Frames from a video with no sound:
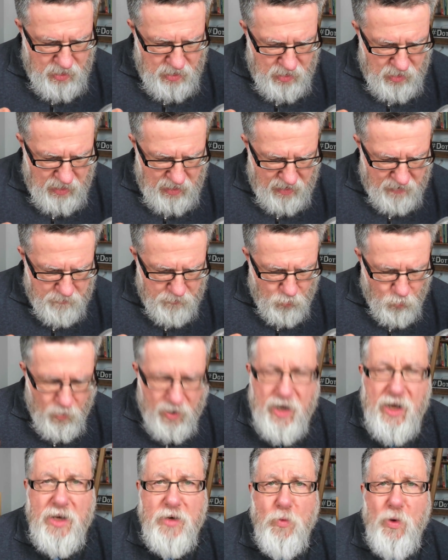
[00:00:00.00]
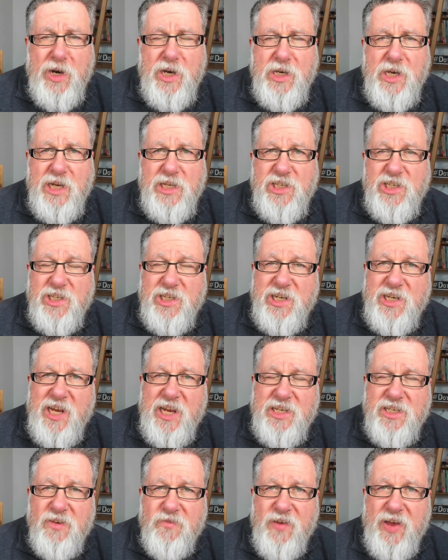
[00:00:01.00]
Um, what, what it does is it
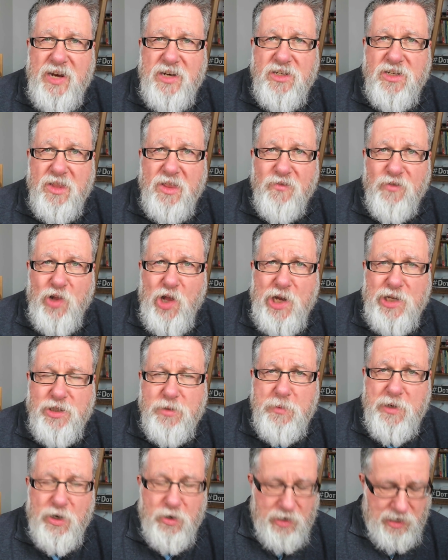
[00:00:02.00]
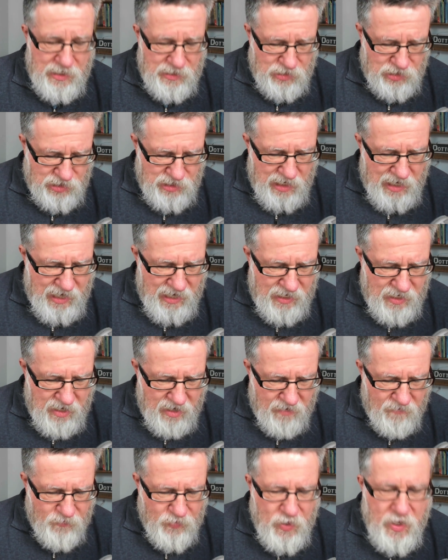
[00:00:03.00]
takes advantage of the velocimeter inside
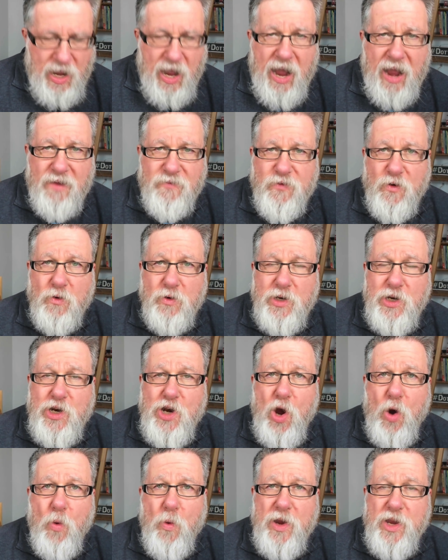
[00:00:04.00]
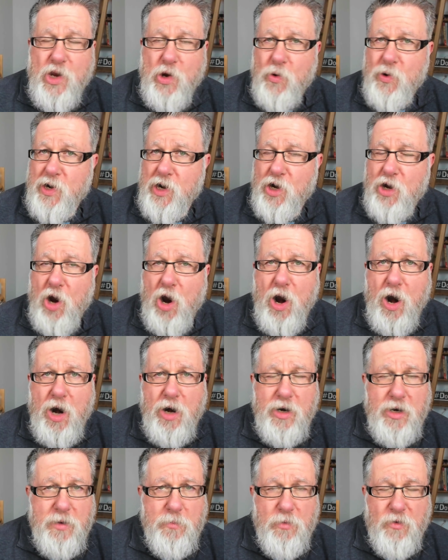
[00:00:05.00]
of the iPhone to know when you're in a
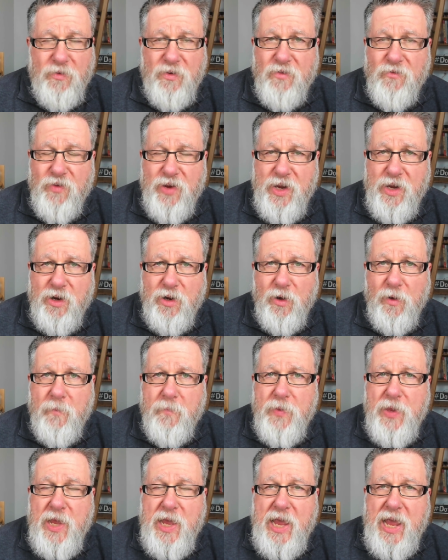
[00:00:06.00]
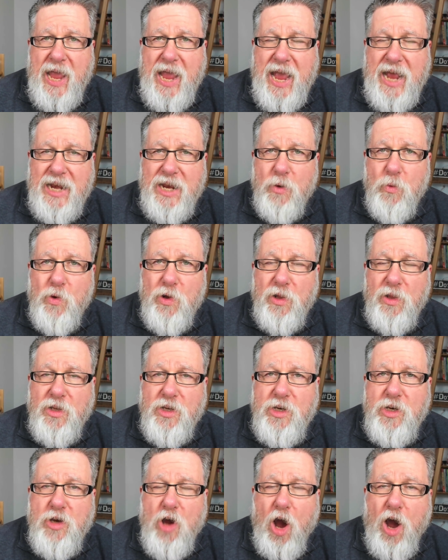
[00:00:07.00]
car and a moving vehicle, and it will
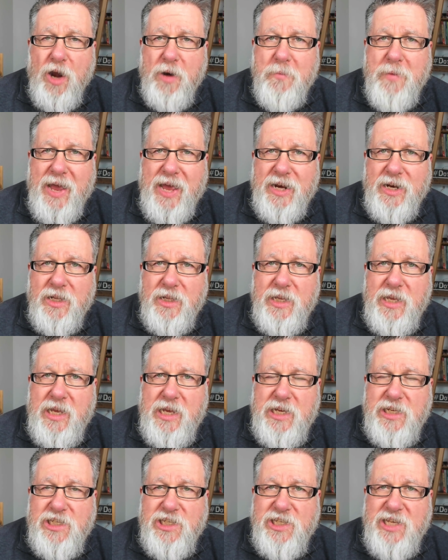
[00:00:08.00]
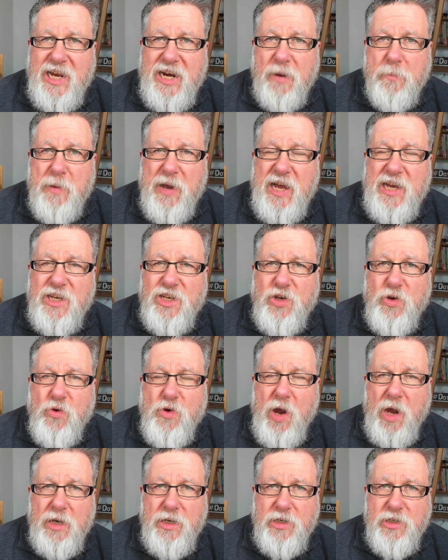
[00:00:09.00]
automatically set up a do
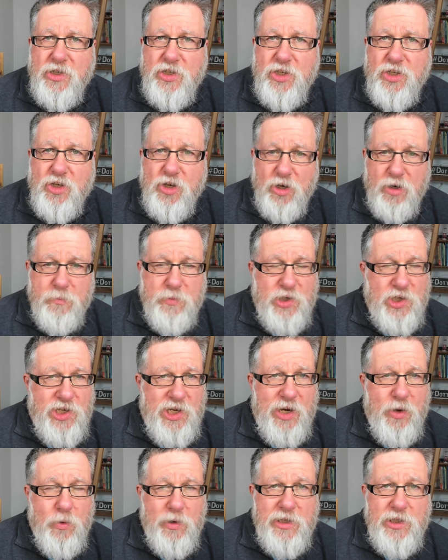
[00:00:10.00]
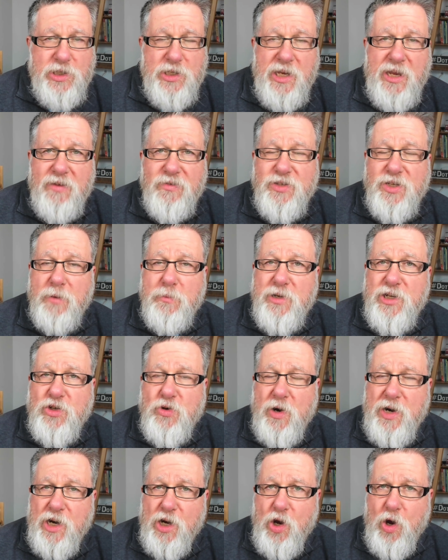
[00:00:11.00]
not disturb sequence if somebody's
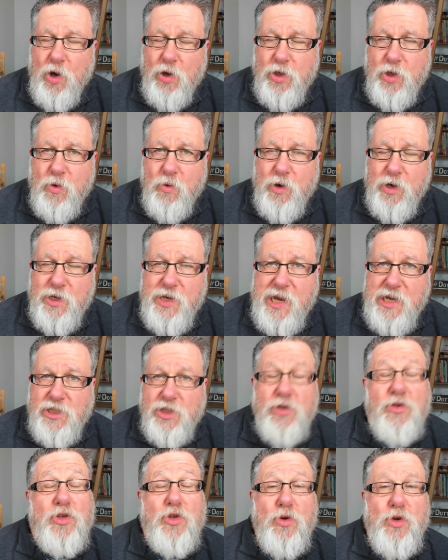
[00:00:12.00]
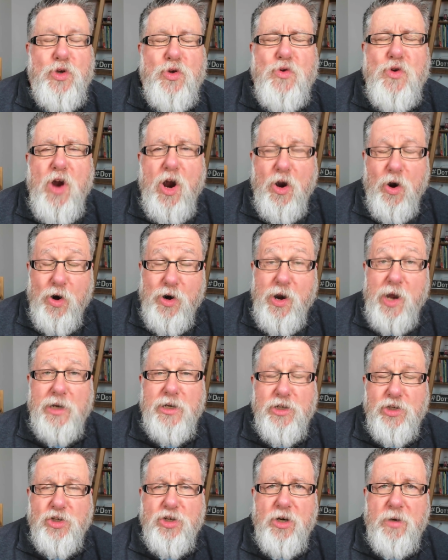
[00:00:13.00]
trying to call you or text you so you not, are not
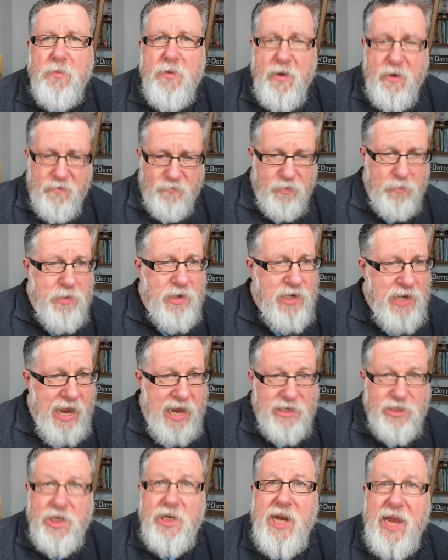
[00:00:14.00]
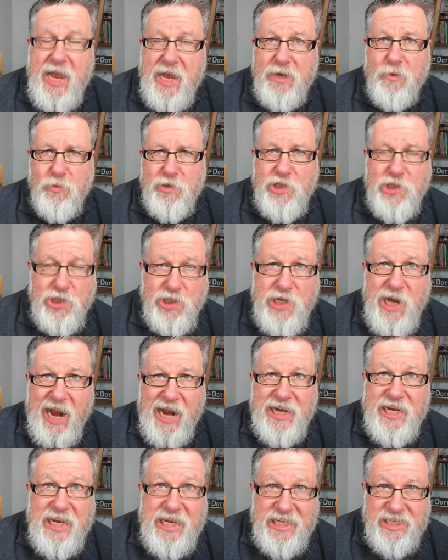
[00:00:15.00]
disturbed from the task at hand which is
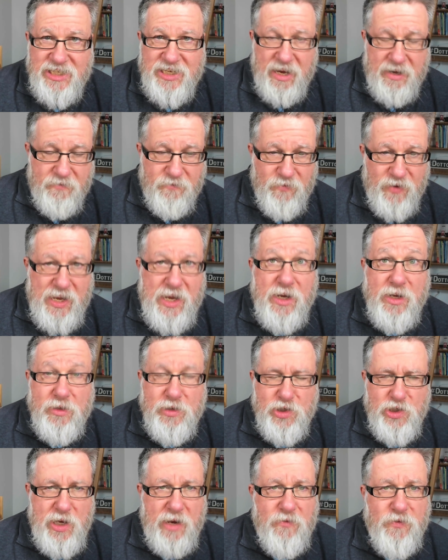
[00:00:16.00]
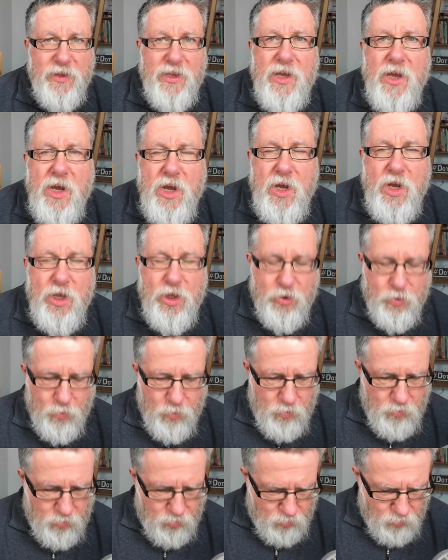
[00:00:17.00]
guiding said vehicle safely
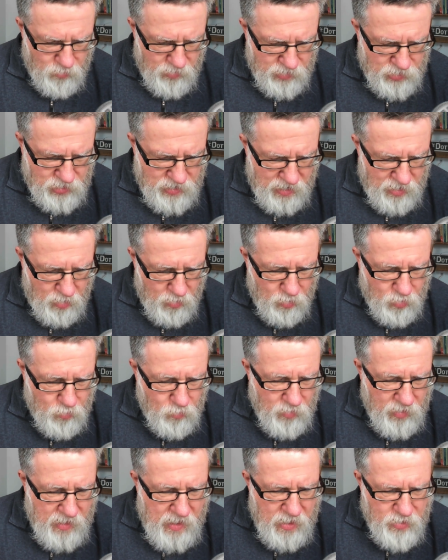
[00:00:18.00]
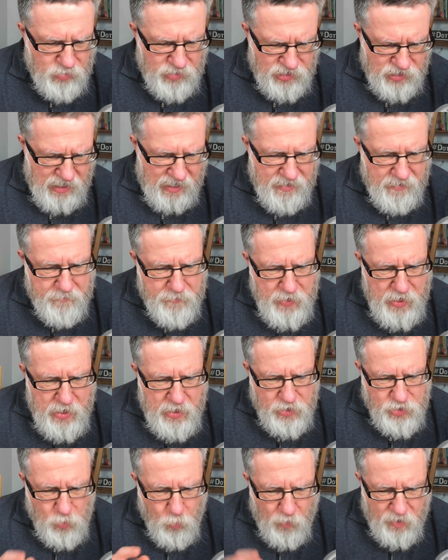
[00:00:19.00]
through through the city or through the countryside
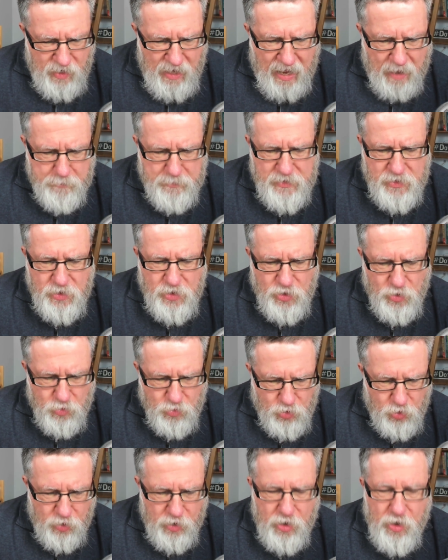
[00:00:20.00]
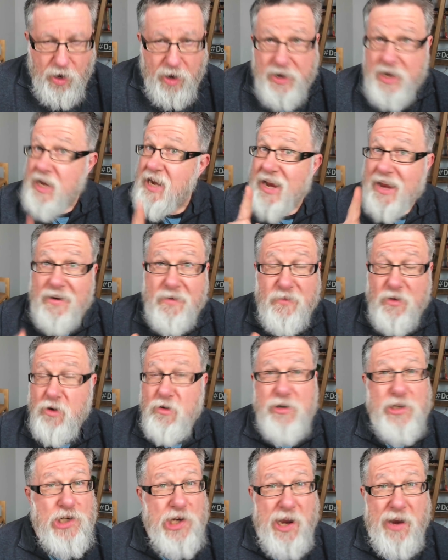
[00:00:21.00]
so what happens is you turn it on and i
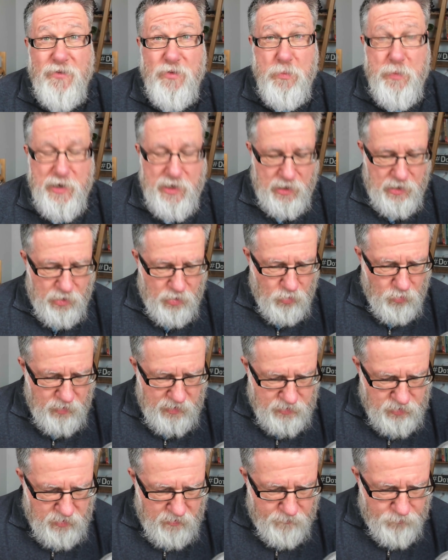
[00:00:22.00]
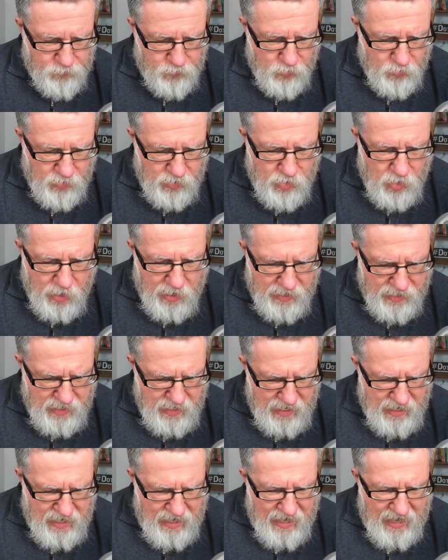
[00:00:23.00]
encourage everybody to do this turn it on
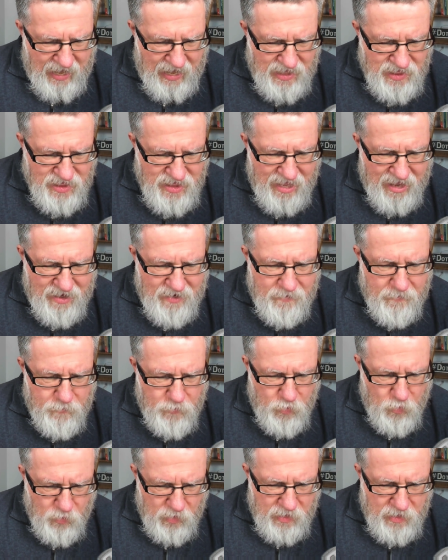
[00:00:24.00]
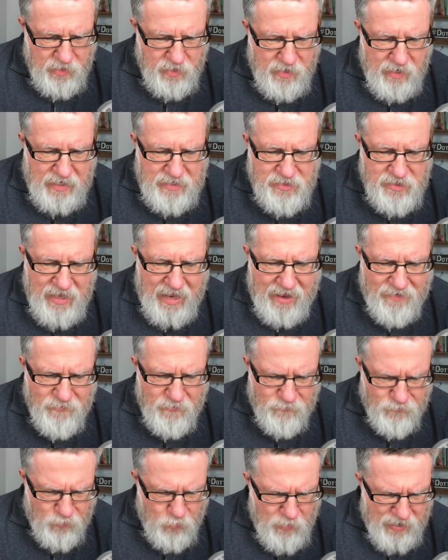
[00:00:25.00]
and then you can have
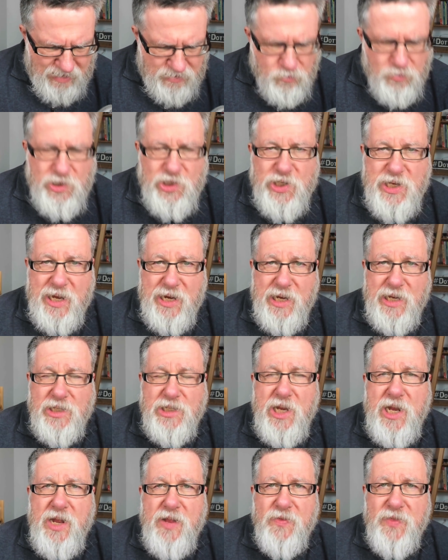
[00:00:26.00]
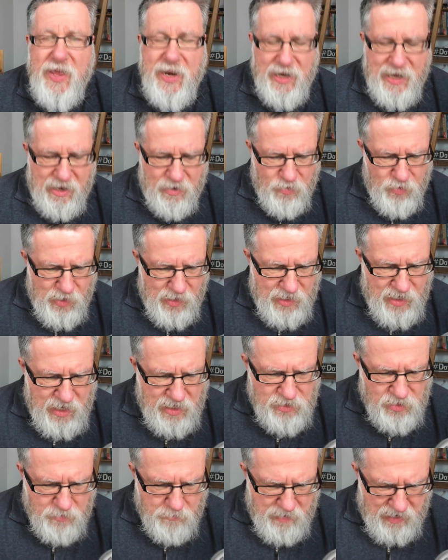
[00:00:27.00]
a few extra settings that allow you to
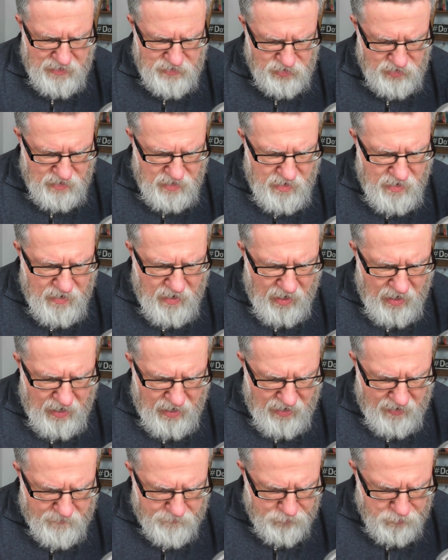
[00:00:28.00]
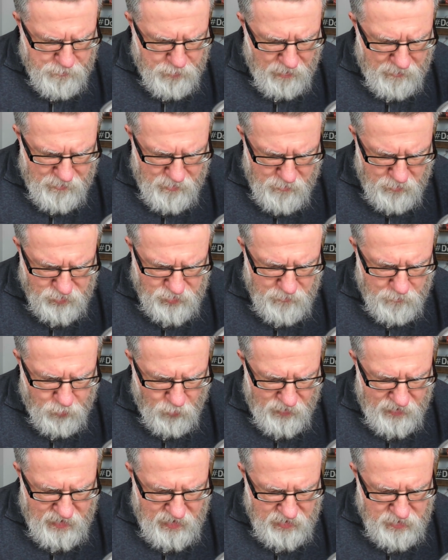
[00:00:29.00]
customize it uh, the, probably the most
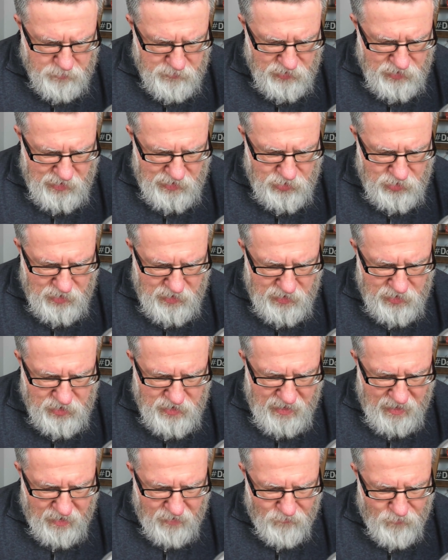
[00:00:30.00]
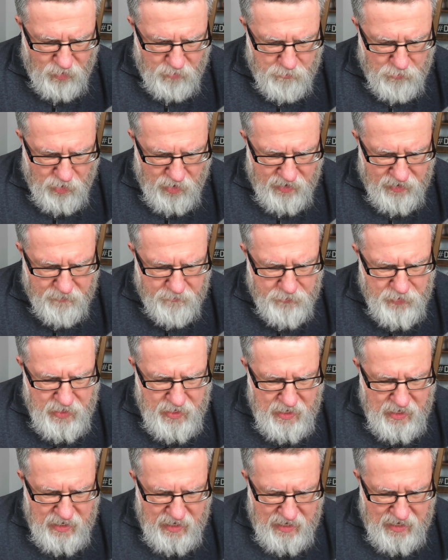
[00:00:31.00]
important customization is down at the very bottom
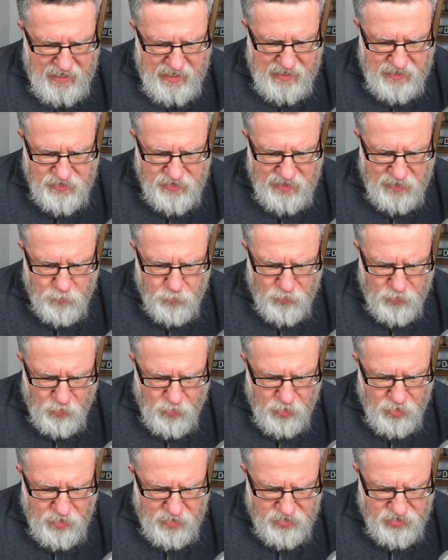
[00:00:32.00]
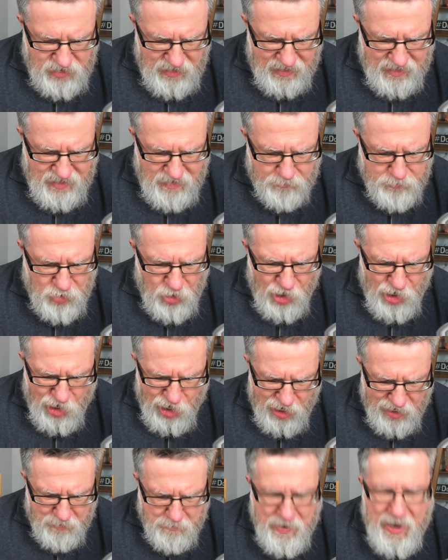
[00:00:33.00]
is it, you can set it up to
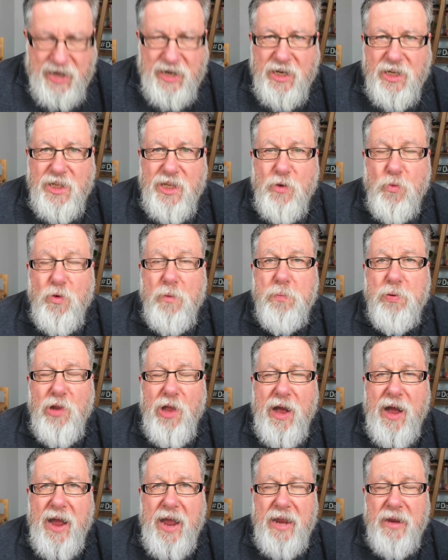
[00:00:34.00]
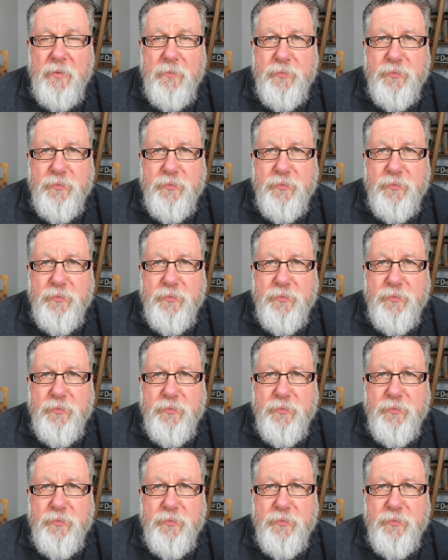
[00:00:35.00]
automatically reply